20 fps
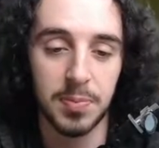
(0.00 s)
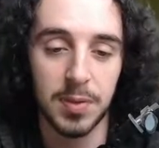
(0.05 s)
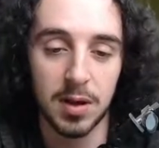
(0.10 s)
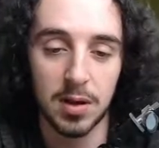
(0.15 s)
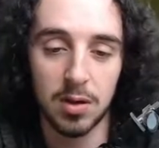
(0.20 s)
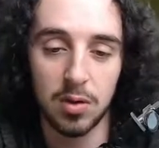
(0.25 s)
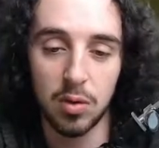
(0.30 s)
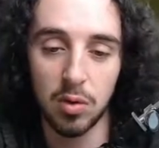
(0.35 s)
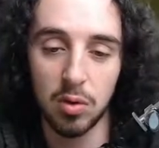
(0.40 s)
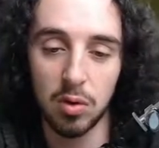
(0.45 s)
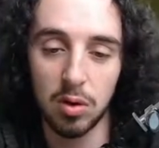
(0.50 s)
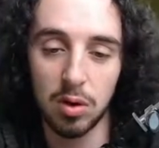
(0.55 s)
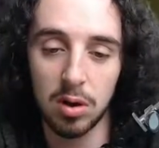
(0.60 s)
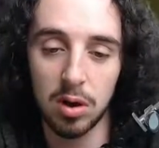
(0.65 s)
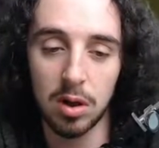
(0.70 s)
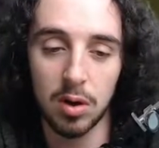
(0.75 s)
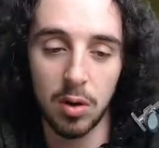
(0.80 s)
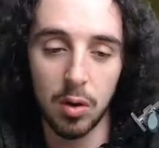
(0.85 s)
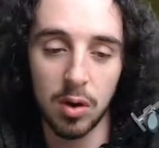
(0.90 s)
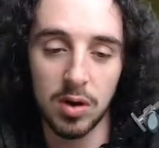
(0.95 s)
Cool,
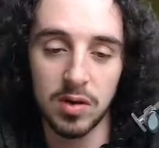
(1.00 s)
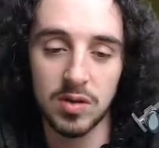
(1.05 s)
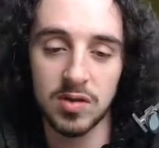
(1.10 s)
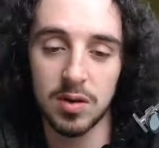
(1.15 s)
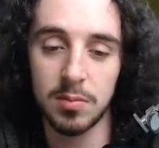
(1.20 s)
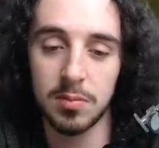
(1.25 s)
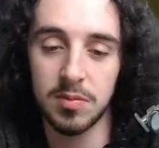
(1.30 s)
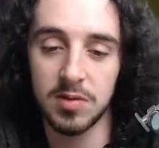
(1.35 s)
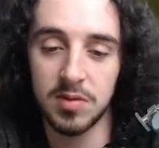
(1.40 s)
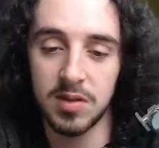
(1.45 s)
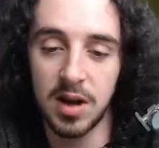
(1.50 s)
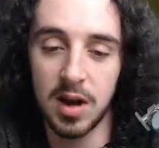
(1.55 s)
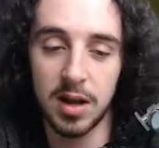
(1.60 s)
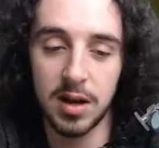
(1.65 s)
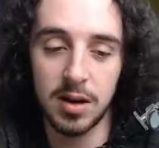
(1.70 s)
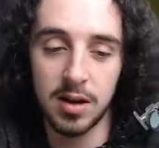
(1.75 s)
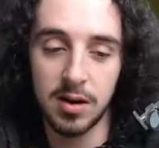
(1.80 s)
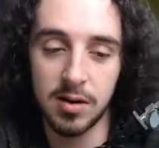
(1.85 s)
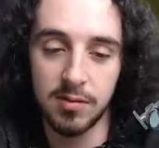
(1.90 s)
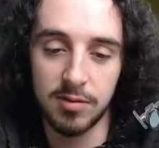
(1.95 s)
awesome,
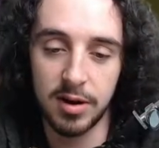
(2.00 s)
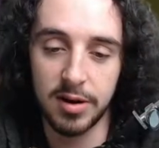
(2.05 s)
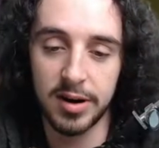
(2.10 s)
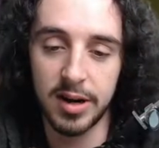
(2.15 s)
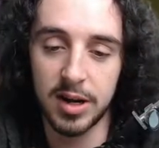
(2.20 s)
done, very